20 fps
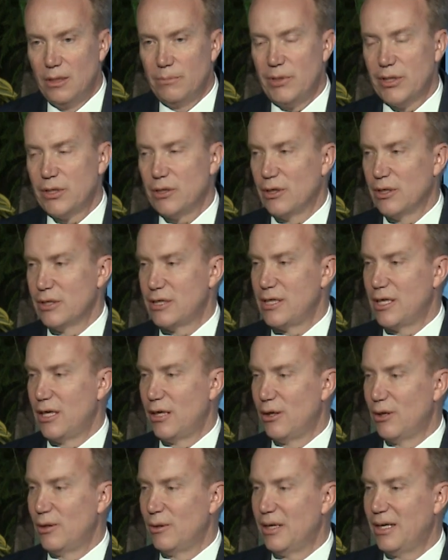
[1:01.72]
but
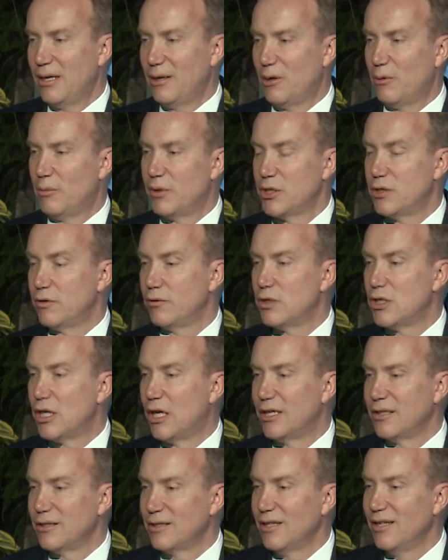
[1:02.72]
also what you've
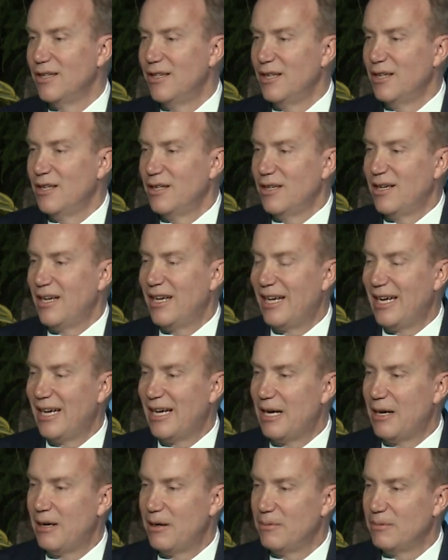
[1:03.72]
done
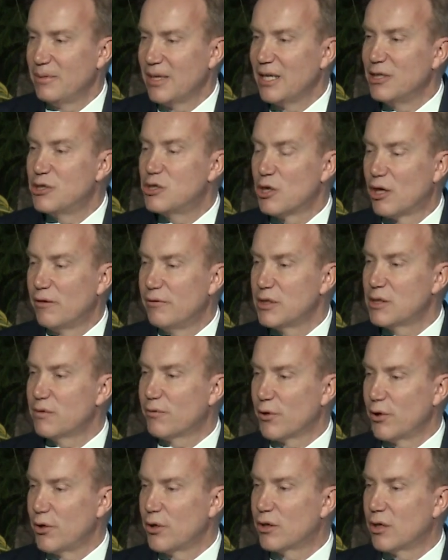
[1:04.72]
uh, in service
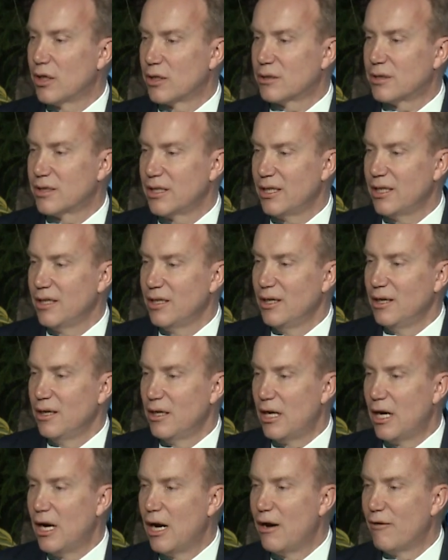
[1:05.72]
for your country
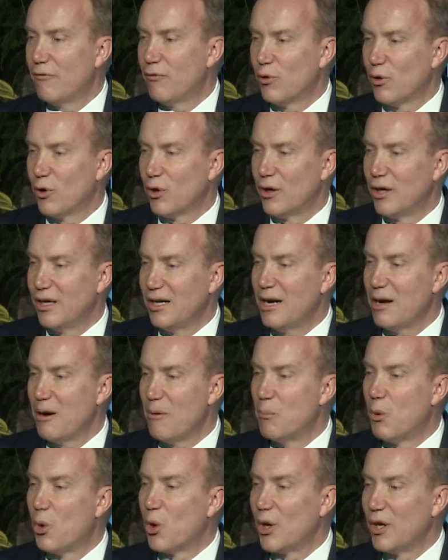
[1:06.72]
uh, for
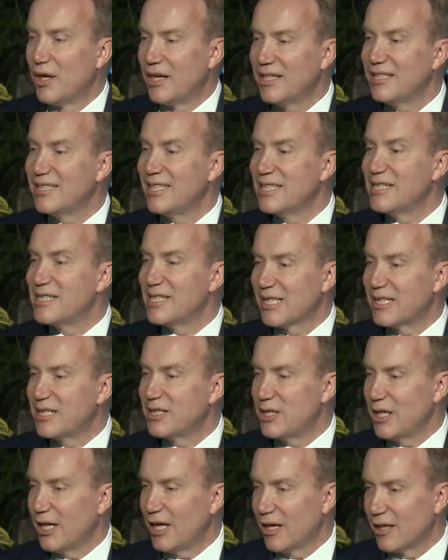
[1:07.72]
more than
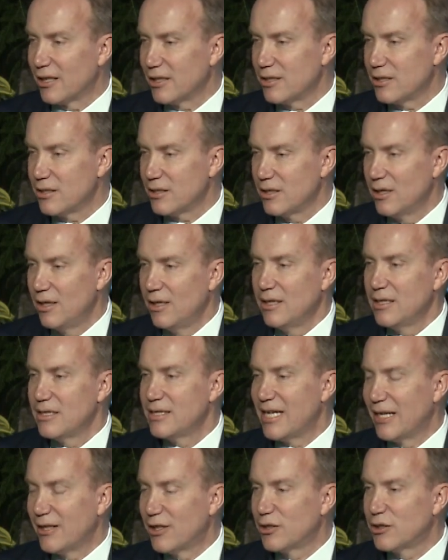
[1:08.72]
60 years.
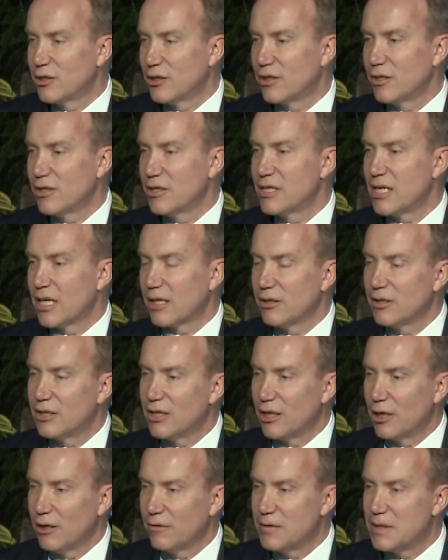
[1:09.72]
Senator,
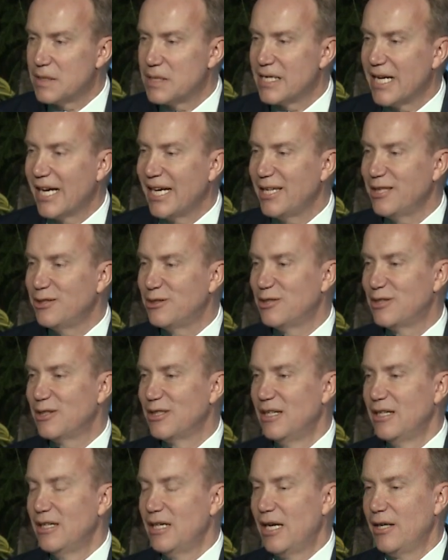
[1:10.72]
Secretary of State,
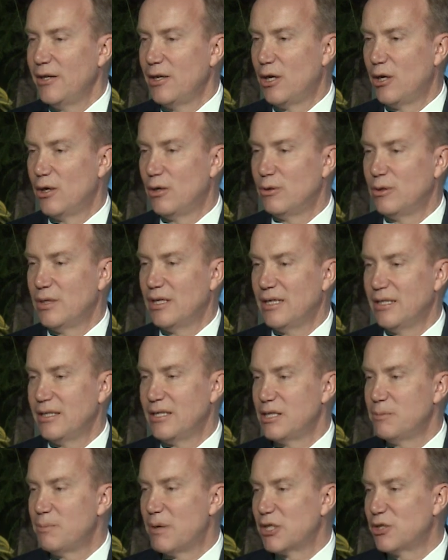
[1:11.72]
and now
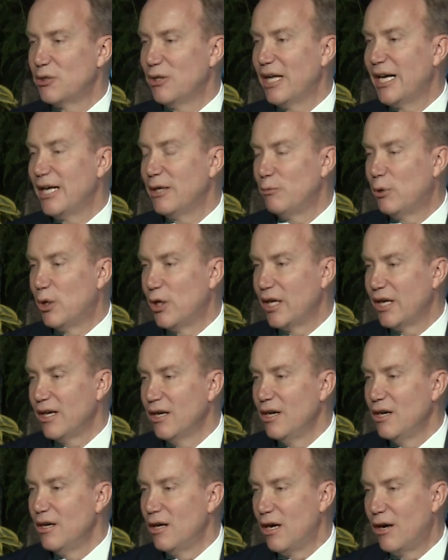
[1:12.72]
the Special Envoy
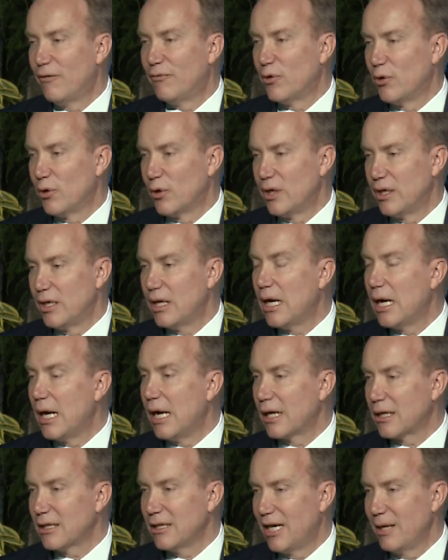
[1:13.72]
uh, for
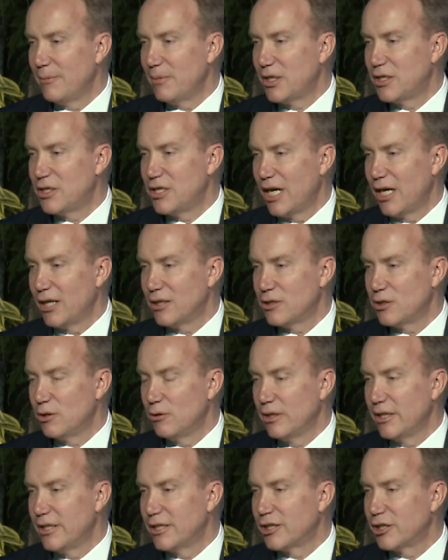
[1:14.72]
uh, Climate Change.
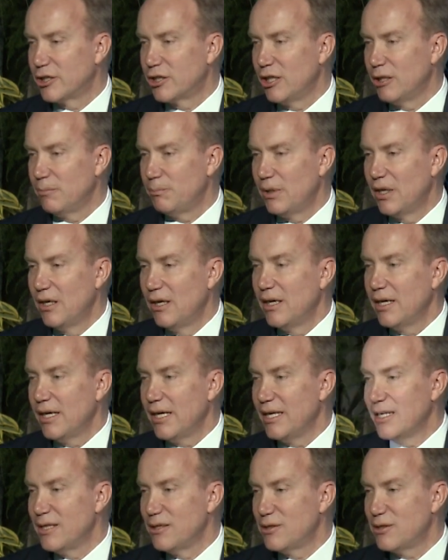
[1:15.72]
Your leadership
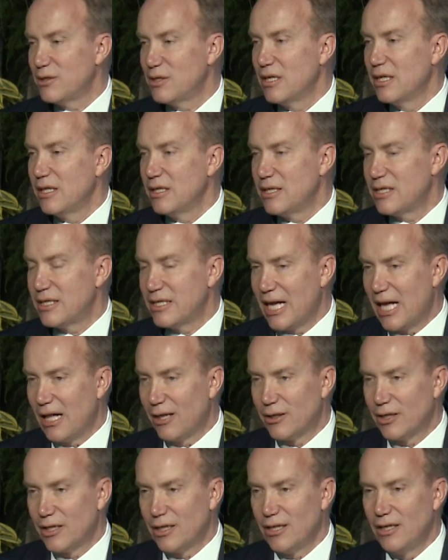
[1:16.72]
is
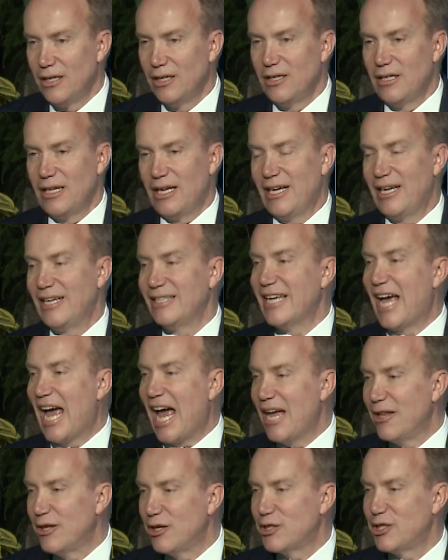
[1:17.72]
stellar. Uh,
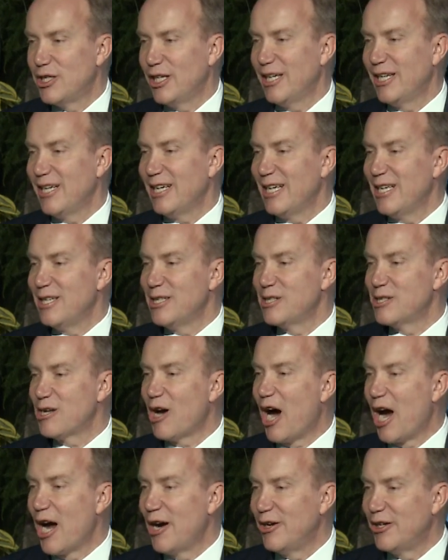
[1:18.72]
the energy is
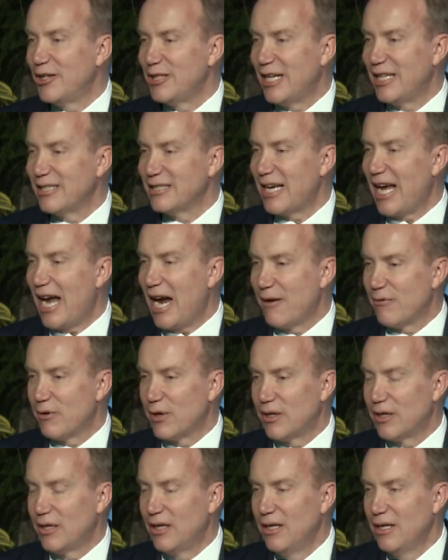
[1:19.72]
higher than
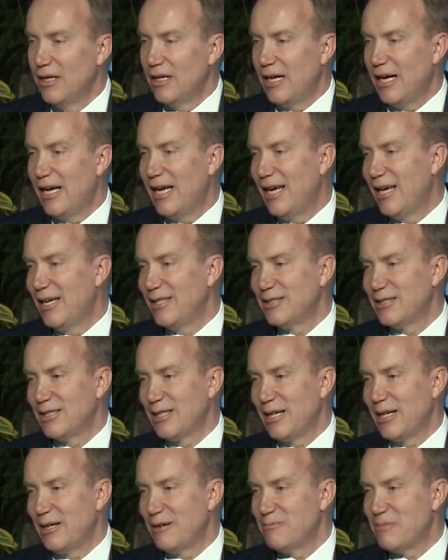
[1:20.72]
ever. And
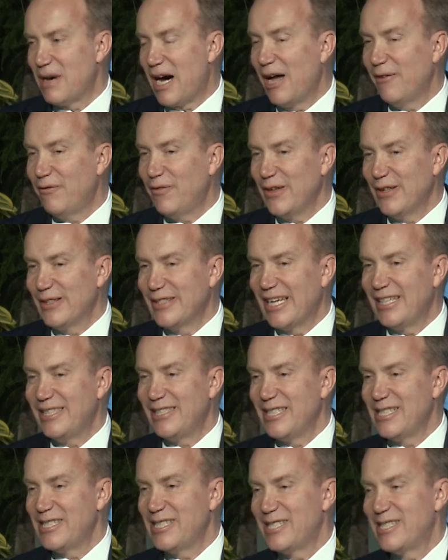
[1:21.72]
um, I feel
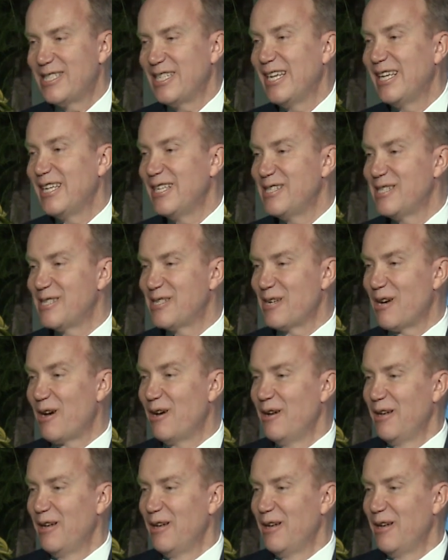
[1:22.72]
that this is